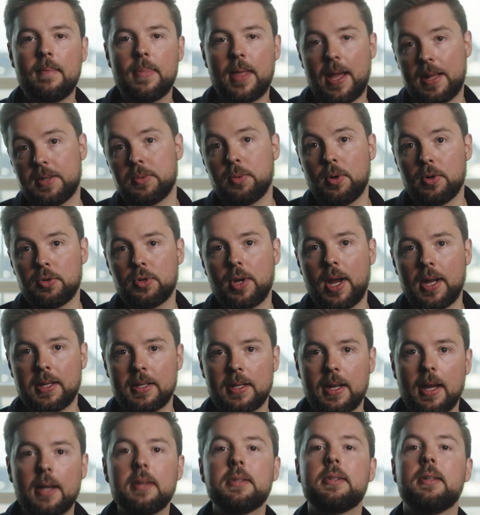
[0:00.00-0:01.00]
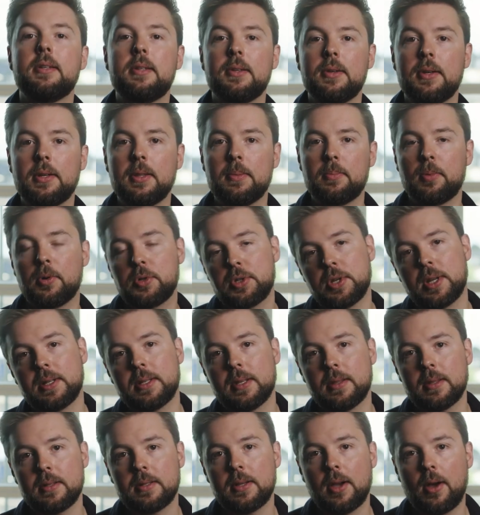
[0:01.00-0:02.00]
that's what attracted us to doing the
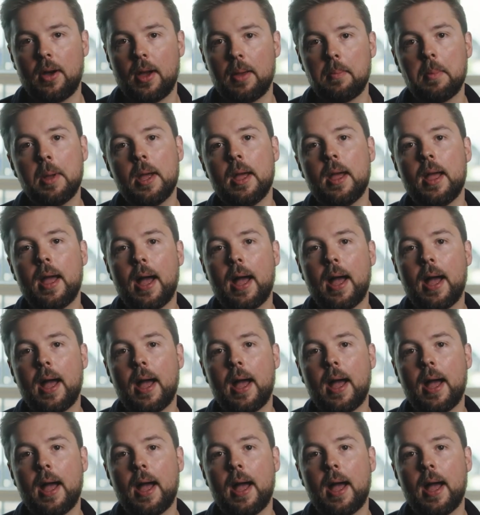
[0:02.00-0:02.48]
project at the time